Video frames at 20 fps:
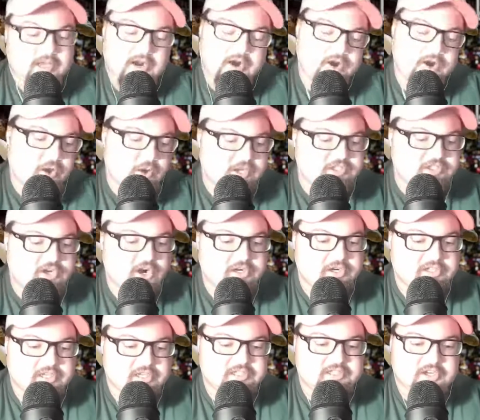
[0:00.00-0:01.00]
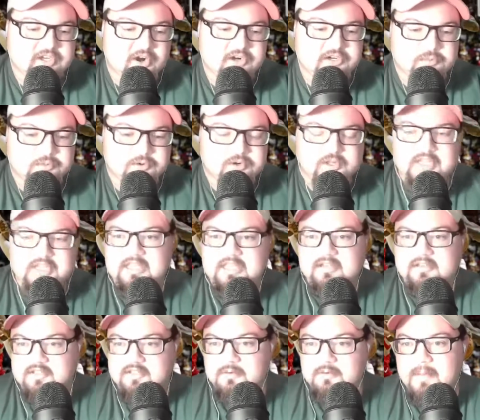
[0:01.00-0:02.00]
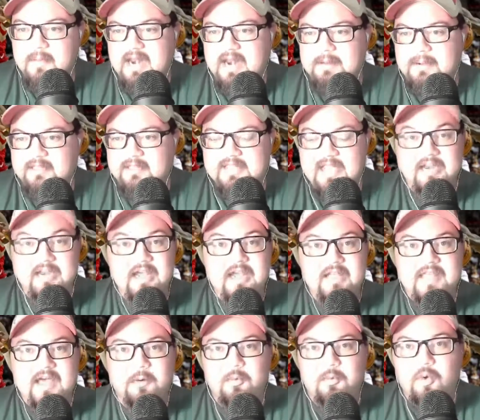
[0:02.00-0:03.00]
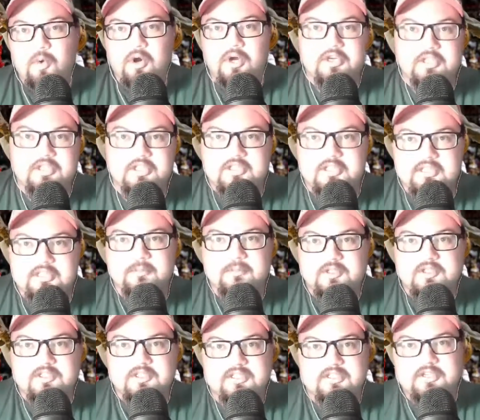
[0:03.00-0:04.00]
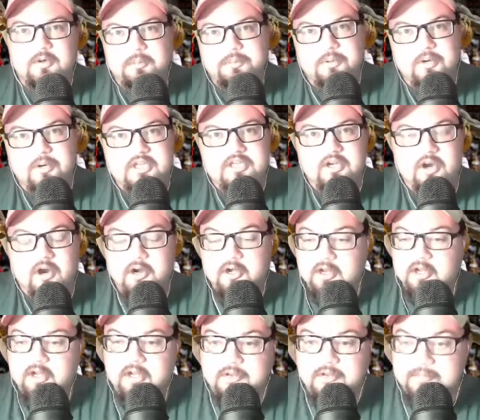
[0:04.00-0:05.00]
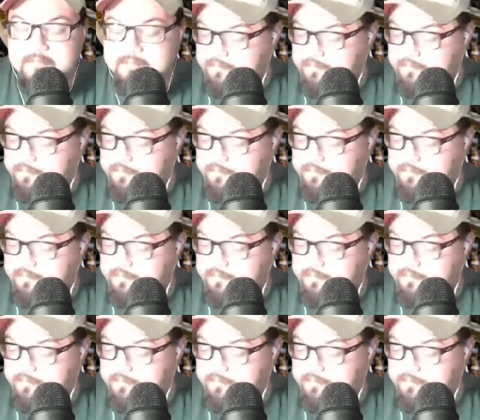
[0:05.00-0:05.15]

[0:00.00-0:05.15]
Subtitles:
I don't know. It's hard to really get too mad about that. That Warriors team was still pretty darn good.